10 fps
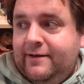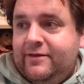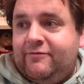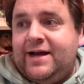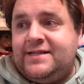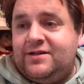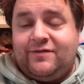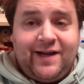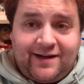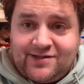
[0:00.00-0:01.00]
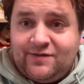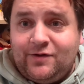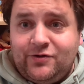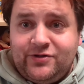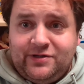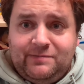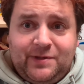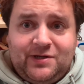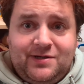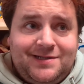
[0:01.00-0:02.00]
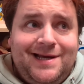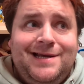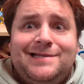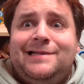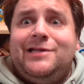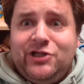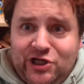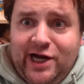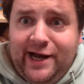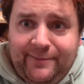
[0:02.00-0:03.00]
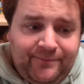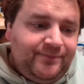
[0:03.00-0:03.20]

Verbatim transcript: the rest of Gangs of London because it is legit.